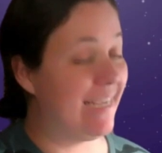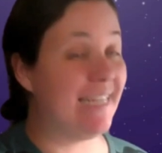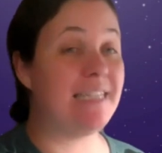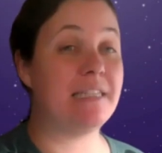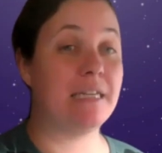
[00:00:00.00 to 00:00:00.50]

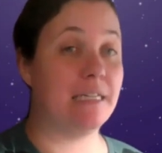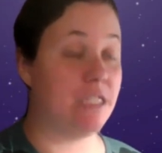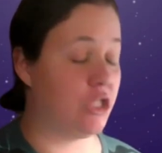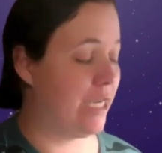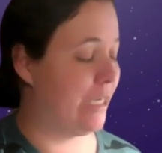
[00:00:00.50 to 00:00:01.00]
it does
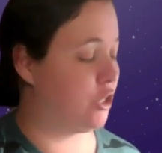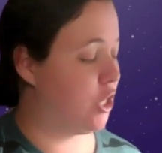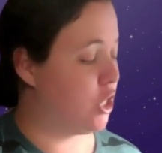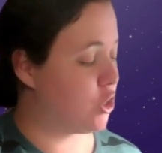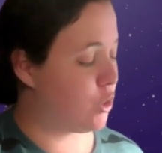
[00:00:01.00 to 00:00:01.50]
change.
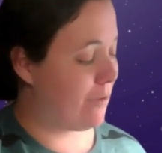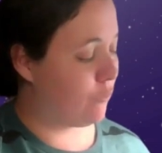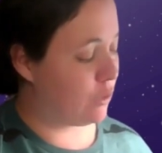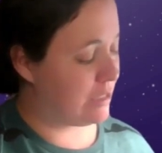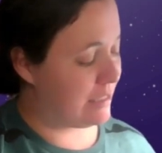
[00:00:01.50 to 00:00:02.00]
So I've
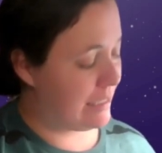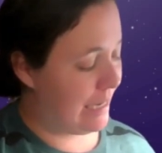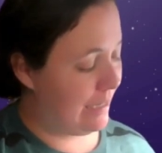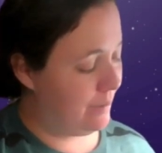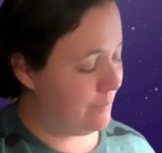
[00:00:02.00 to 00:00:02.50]
got
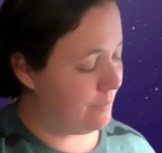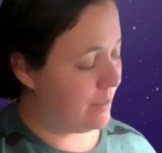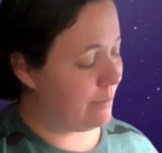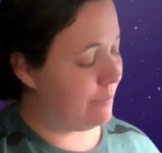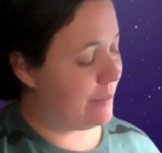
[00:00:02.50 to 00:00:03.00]
10.
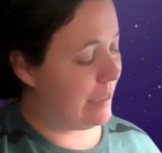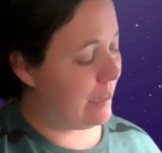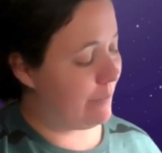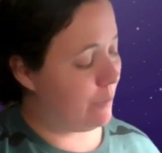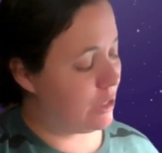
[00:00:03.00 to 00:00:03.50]
Then
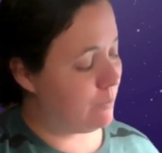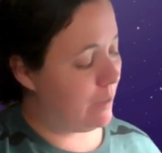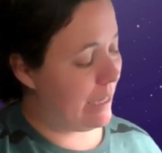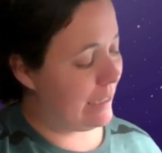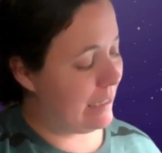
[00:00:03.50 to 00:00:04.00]
I'm
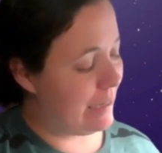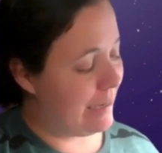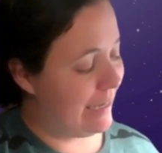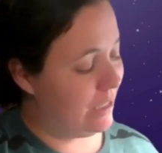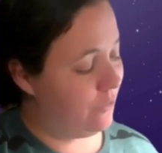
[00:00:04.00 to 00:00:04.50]
multiplying
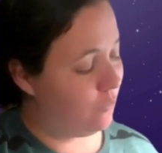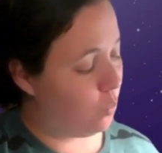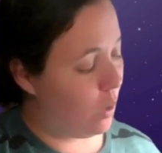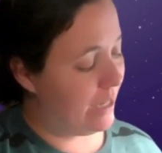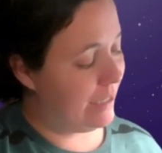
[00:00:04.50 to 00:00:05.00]
negative
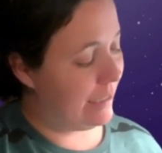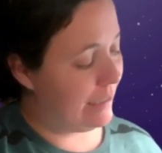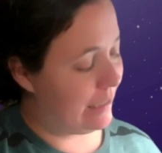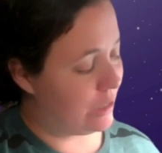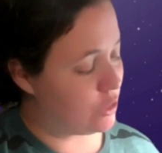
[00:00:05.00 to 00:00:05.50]
1 in
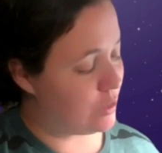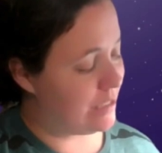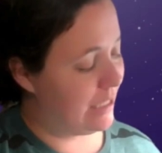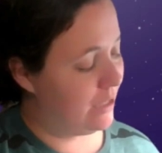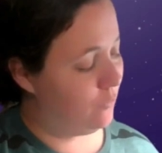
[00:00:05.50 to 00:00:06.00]
here. So it's
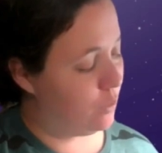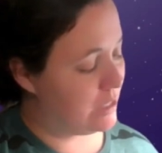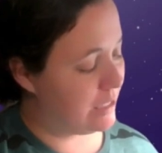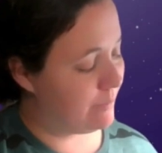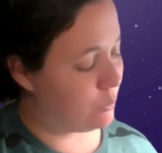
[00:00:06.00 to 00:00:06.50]
negative 1
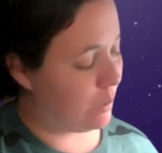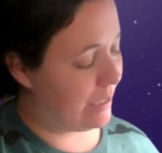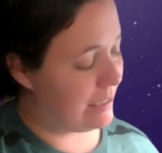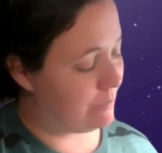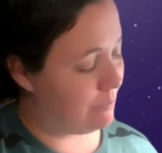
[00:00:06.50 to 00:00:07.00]
times y
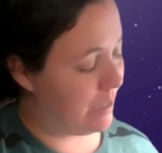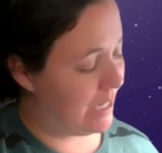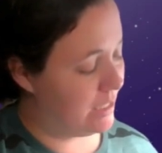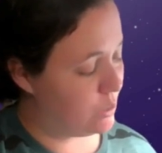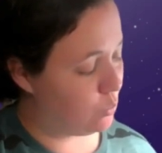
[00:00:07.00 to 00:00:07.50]
is
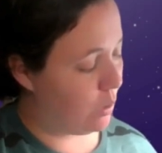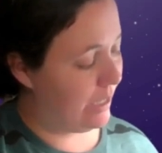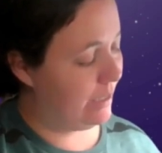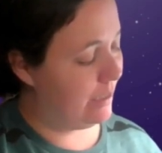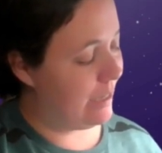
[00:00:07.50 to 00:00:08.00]
minus
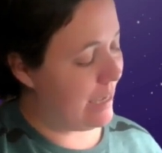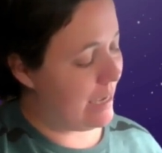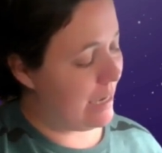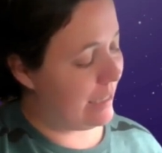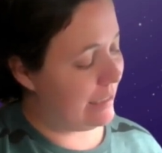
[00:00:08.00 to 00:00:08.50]
y.
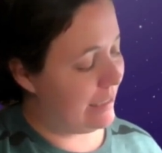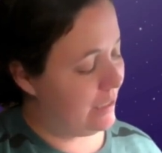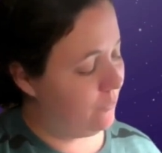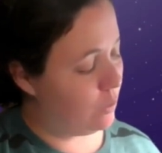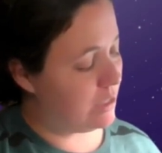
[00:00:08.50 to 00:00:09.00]
And
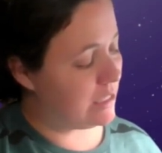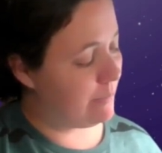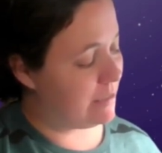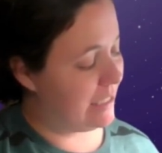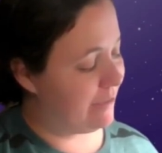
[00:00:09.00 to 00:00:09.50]
negative 1
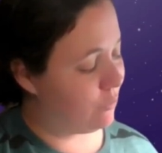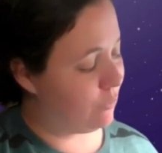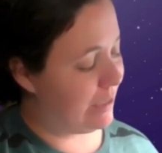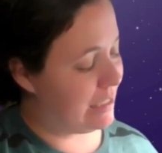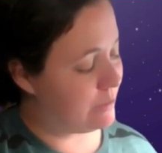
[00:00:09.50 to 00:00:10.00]
times negative
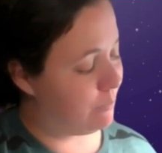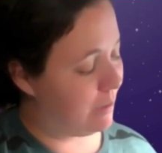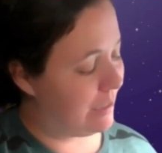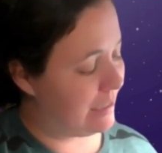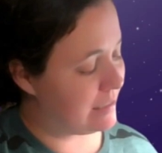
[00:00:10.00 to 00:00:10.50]
3 is
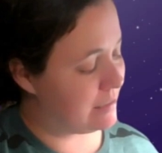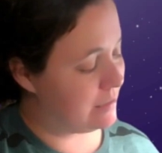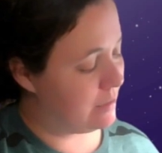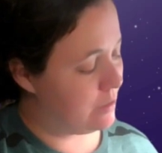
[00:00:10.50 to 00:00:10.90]
plus